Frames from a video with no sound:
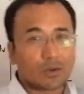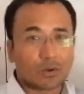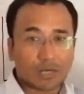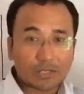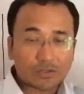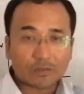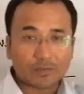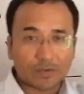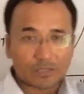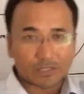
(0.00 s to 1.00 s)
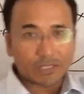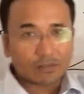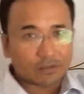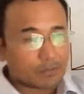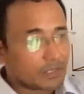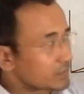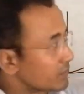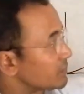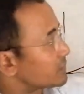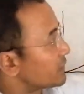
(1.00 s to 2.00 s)
horizontal velocity remains
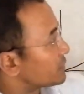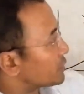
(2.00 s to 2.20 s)
constant.